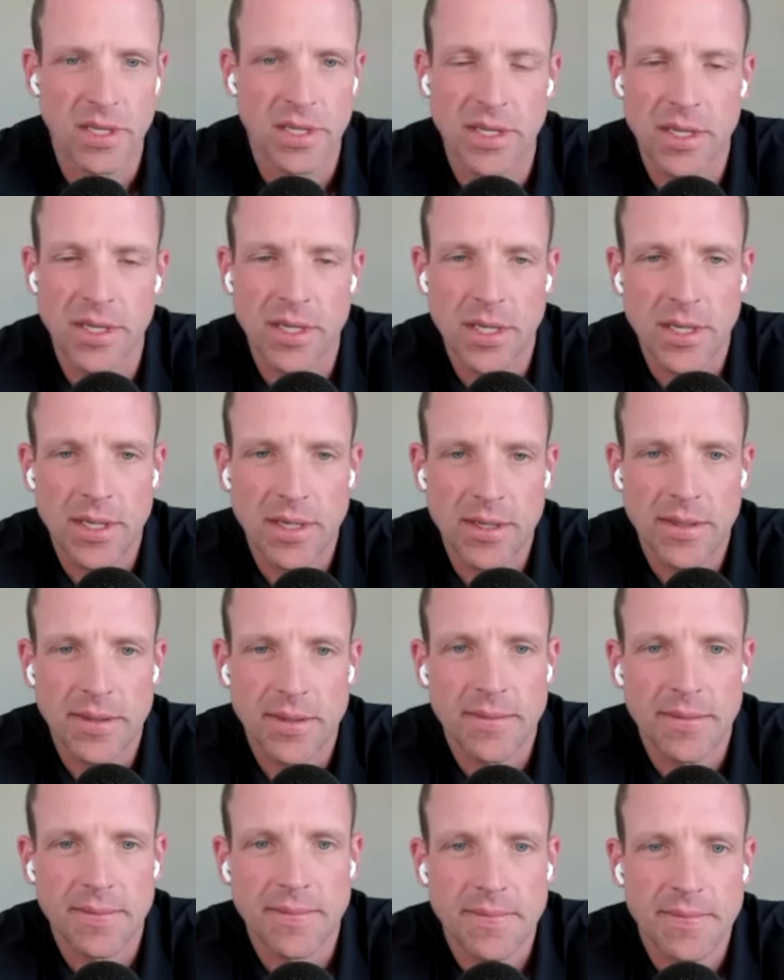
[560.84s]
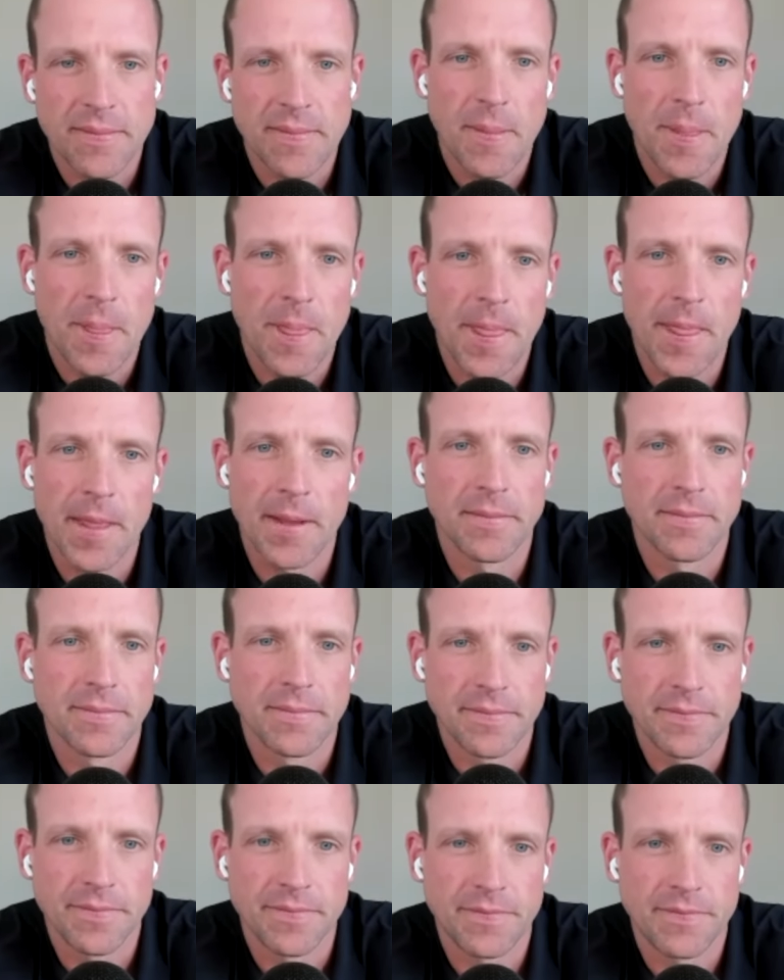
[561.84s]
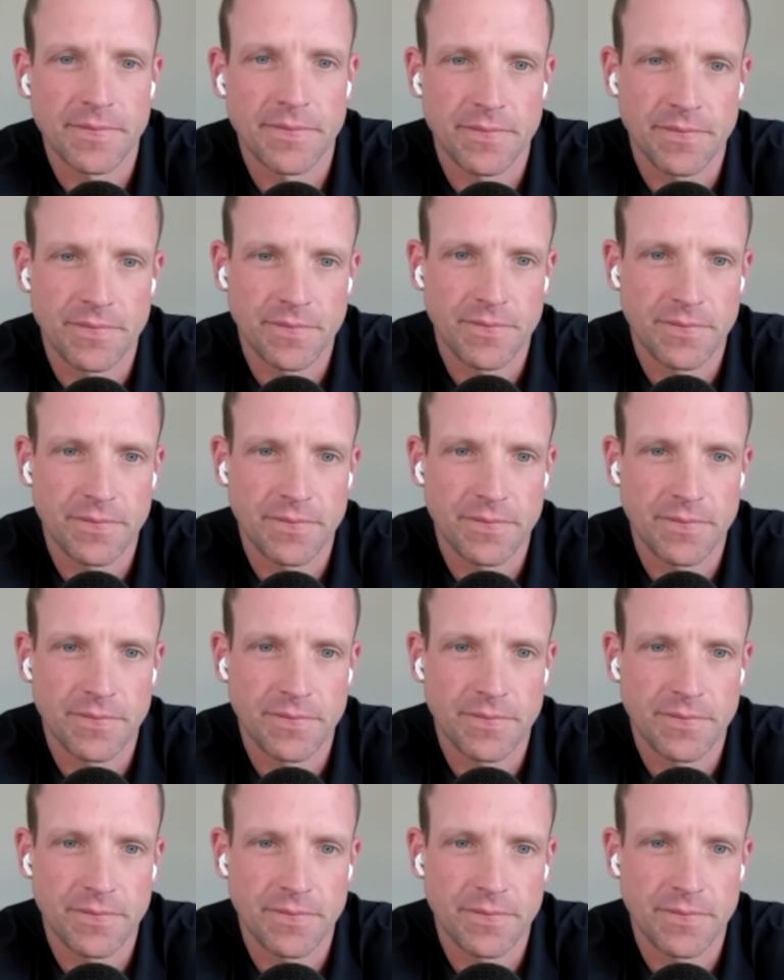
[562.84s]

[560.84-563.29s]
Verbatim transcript: Yeah. So we were originally